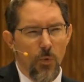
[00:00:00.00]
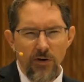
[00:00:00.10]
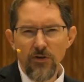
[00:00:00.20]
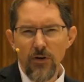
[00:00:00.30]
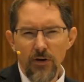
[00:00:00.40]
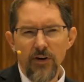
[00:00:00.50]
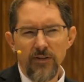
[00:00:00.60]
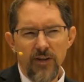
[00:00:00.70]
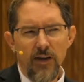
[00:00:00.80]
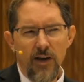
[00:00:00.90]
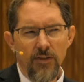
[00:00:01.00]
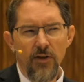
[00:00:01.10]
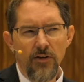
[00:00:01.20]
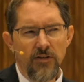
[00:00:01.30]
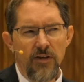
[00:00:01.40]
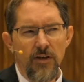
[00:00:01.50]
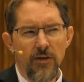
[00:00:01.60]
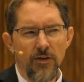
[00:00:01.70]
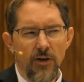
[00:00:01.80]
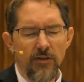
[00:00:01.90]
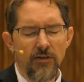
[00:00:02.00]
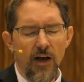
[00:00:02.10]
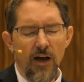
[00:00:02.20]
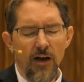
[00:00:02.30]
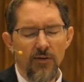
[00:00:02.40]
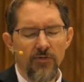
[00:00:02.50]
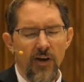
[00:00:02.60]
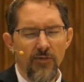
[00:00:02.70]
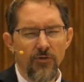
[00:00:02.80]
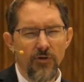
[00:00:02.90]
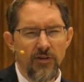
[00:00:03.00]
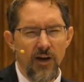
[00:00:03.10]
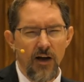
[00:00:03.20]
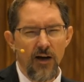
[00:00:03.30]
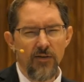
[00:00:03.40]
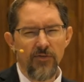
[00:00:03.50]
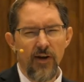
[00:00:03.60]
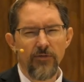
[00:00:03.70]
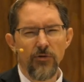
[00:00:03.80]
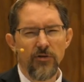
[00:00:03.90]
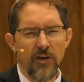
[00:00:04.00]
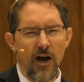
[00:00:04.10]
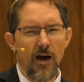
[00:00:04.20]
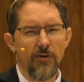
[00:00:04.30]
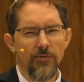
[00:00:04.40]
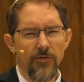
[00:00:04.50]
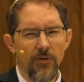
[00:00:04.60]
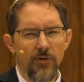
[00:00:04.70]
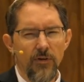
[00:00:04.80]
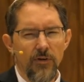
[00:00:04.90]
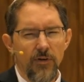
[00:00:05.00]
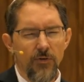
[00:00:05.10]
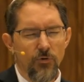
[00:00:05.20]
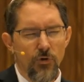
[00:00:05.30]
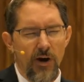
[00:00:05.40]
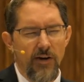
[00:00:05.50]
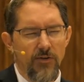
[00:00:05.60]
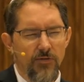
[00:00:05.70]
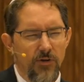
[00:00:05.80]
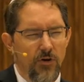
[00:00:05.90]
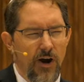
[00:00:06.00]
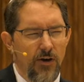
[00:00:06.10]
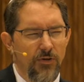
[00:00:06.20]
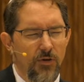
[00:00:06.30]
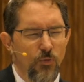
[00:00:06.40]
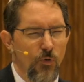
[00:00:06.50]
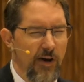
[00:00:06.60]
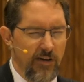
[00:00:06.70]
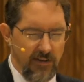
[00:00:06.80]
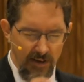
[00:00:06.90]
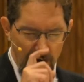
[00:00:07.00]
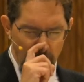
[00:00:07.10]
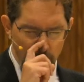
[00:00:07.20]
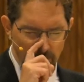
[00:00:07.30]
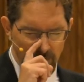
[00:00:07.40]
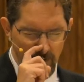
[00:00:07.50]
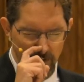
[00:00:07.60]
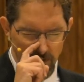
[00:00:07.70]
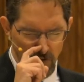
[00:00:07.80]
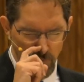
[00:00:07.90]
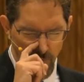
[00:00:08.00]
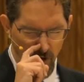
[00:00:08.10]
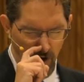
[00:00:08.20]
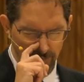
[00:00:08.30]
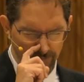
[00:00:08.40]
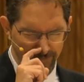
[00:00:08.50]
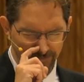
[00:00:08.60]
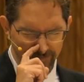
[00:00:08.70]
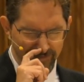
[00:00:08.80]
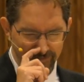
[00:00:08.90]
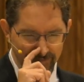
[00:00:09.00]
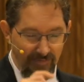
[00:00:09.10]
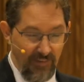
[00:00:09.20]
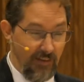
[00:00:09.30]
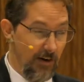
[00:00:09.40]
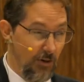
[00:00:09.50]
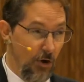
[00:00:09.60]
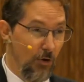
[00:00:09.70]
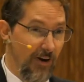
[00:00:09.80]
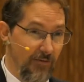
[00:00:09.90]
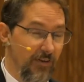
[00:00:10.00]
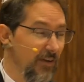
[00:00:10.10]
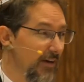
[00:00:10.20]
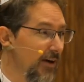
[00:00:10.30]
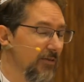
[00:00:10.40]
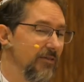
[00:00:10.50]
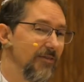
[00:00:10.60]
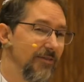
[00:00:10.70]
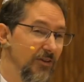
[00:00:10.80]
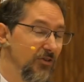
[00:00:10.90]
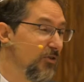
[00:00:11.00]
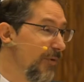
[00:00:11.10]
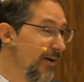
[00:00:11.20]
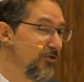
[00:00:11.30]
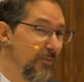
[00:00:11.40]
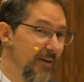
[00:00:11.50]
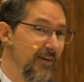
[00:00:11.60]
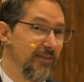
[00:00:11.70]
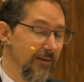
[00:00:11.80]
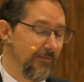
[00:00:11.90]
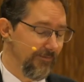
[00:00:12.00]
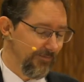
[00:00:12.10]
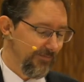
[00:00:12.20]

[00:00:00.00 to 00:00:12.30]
Wonder as they cut their teeth on daf after daf after daf of trying to figure out the right time to say the Shema, let alone everything else. The Shema should be easy.